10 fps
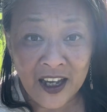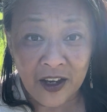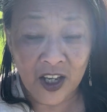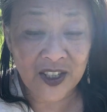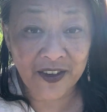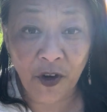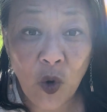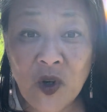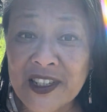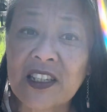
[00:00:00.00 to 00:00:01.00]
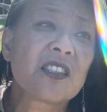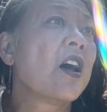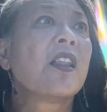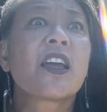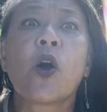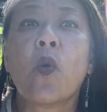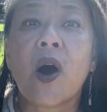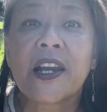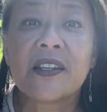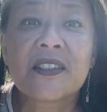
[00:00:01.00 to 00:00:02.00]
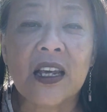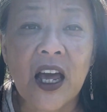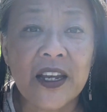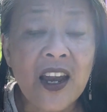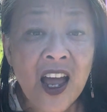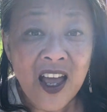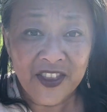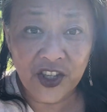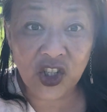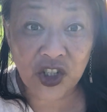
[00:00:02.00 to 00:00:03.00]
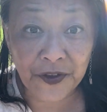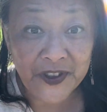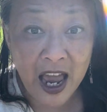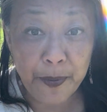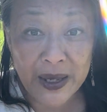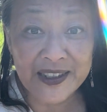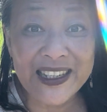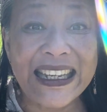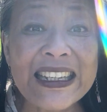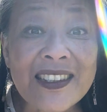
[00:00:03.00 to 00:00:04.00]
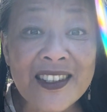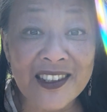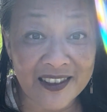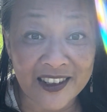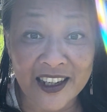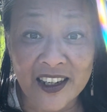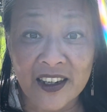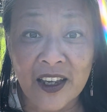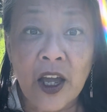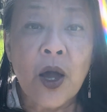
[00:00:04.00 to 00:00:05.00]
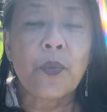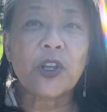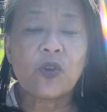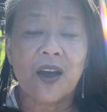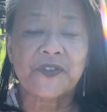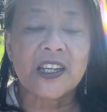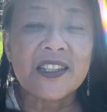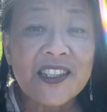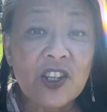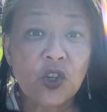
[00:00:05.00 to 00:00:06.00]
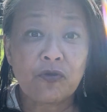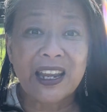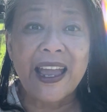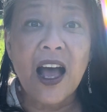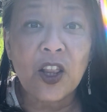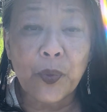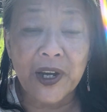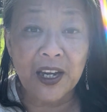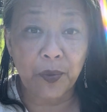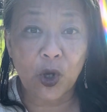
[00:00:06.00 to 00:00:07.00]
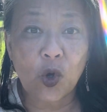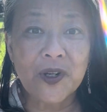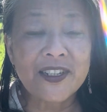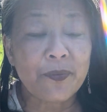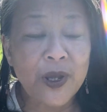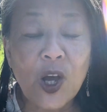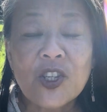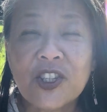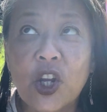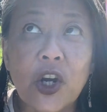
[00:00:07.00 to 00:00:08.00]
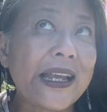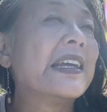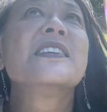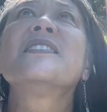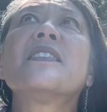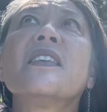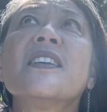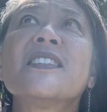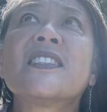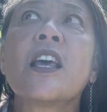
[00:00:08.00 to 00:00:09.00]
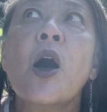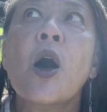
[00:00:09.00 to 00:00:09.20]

because of course it's not like a one and done. The shift happens instantly, but you have to continue recalibrating, because there is this